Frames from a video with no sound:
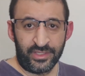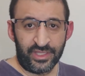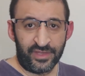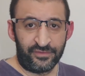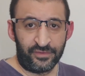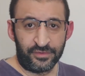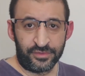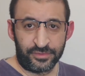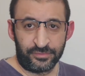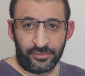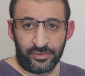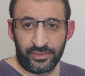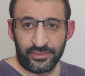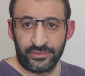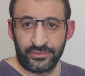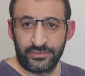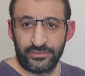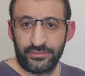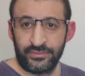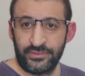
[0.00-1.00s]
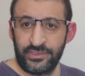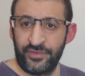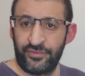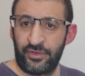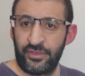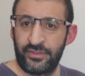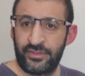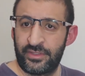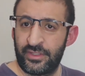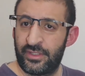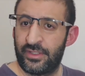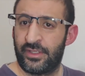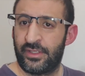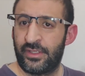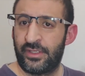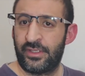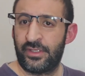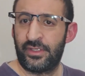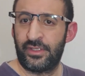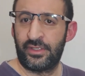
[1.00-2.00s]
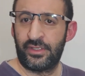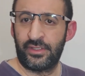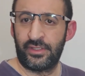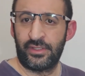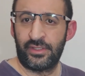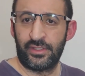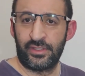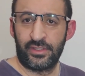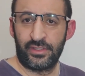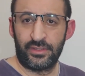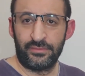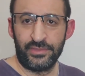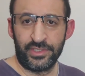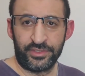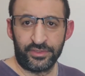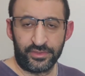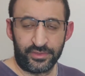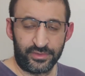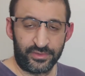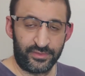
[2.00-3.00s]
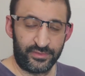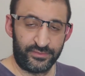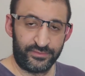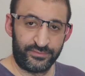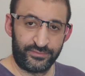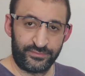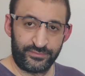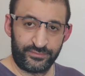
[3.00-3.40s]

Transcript: My interface 1, default method.